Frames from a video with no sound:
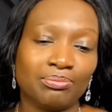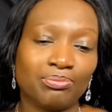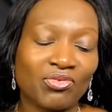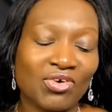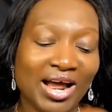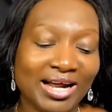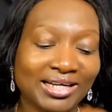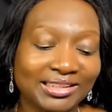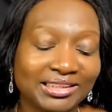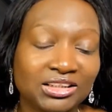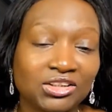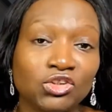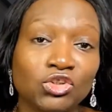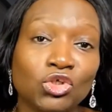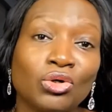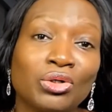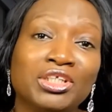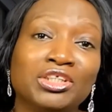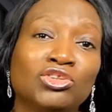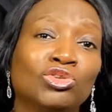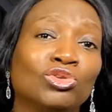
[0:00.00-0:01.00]
Practice
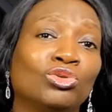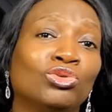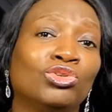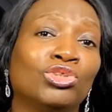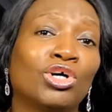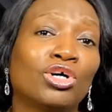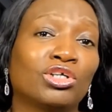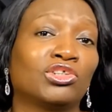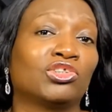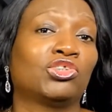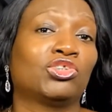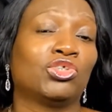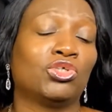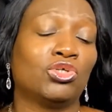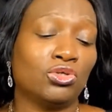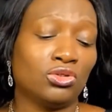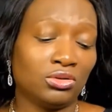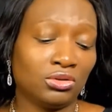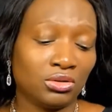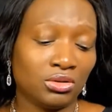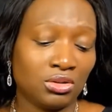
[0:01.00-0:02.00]
your
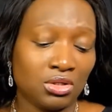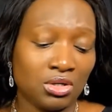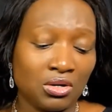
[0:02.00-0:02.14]
introduction.